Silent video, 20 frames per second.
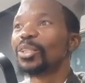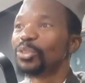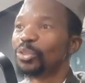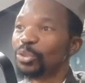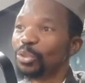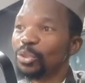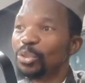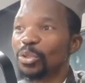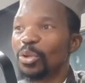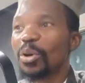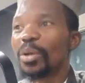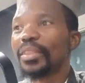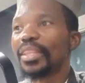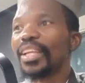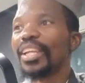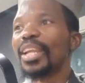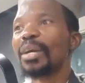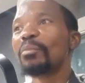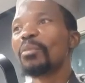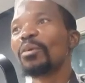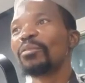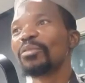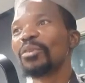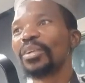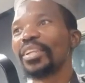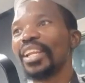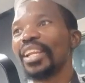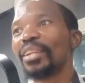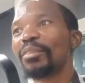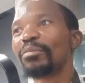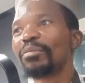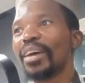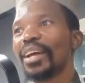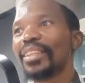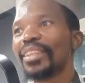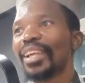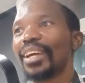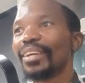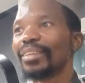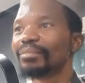Do you know the name of your
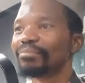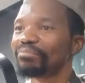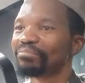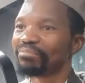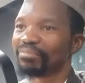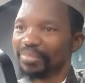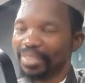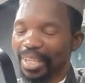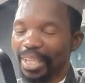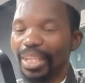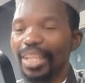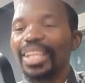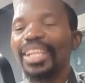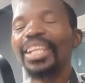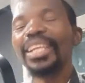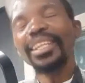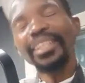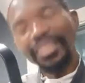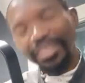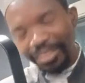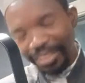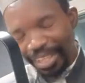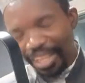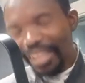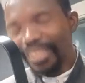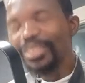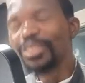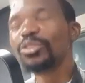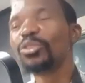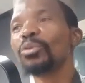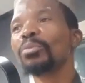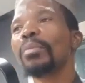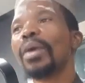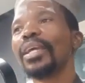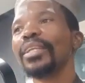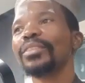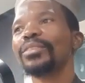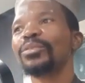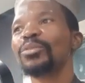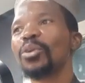grandfather? Yes, you
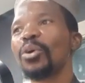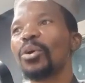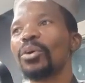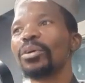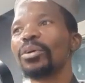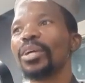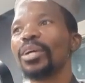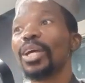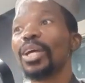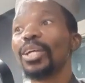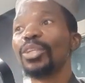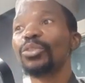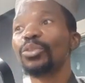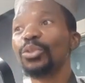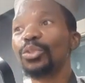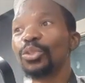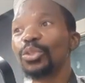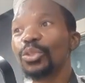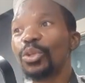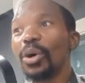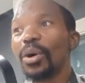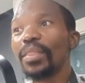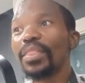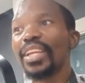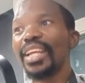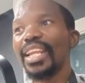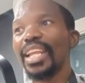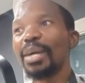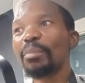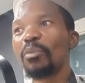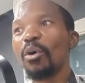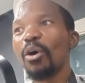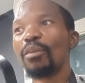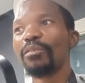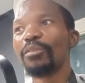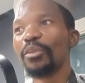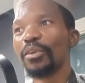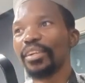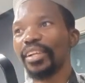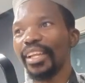might know. Do you know the name
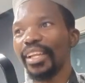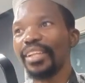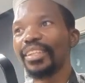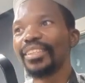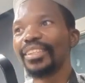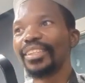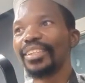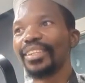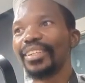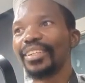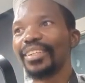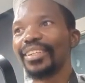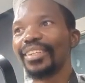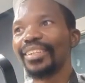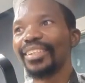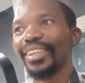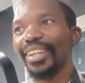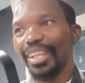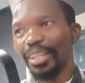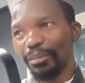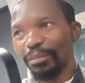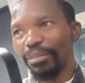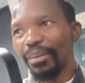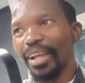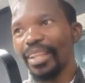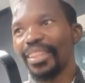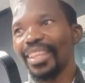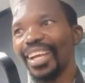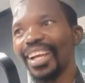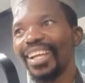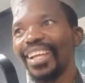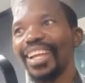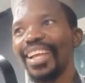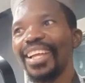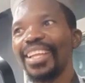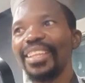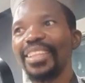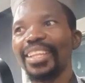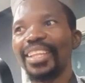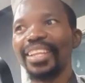of your great-grandfather?
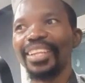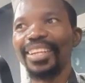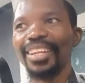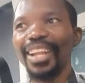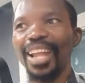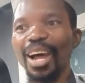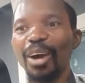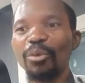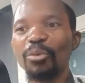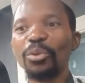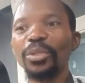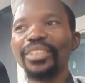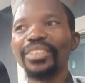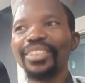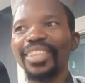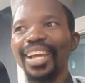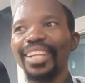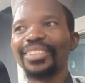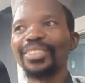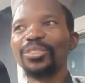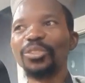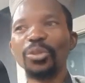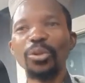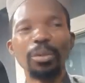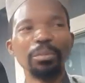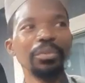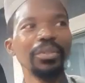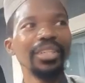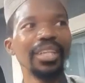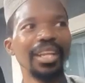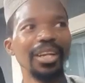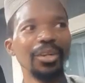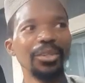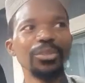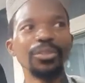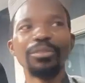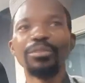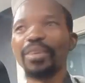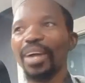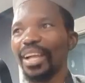Now we start dropping a
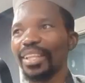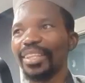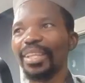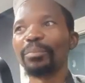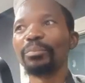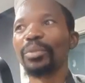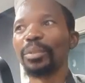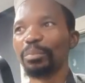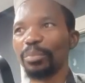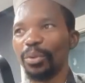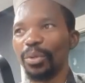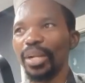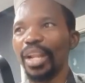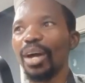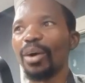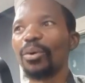lot of other people now.